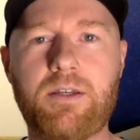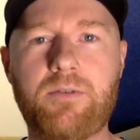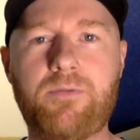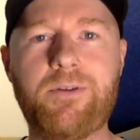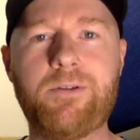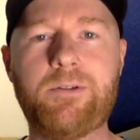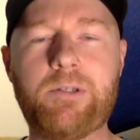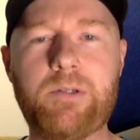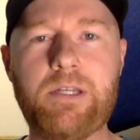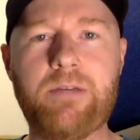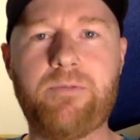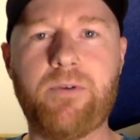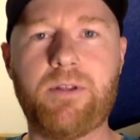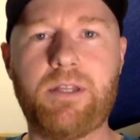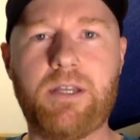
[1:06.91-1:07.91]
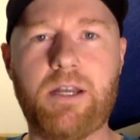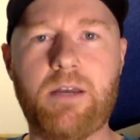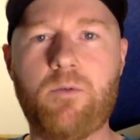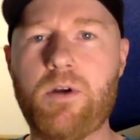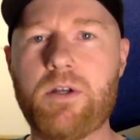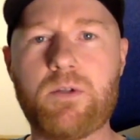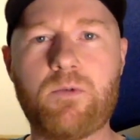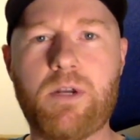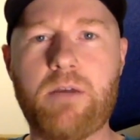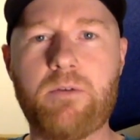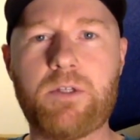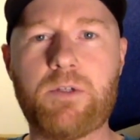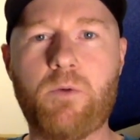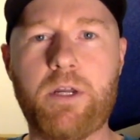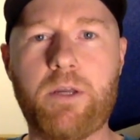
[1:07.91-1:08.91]
feel too different than I was when I
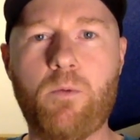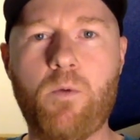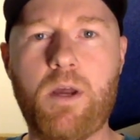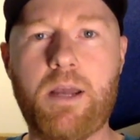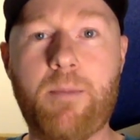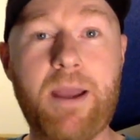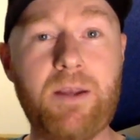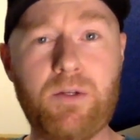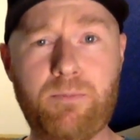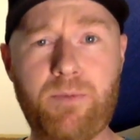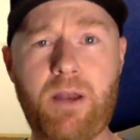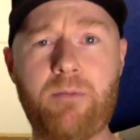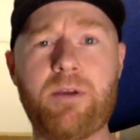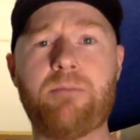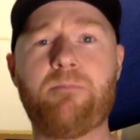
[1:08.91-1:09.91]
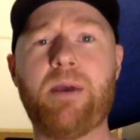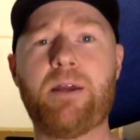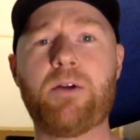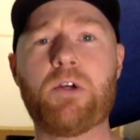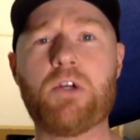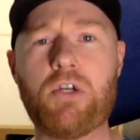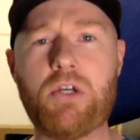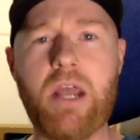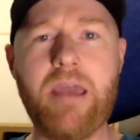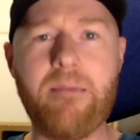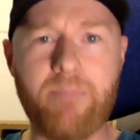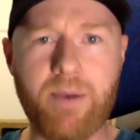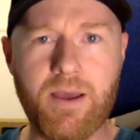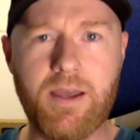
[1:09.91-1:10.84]
was 21. I'm actually probably in better shape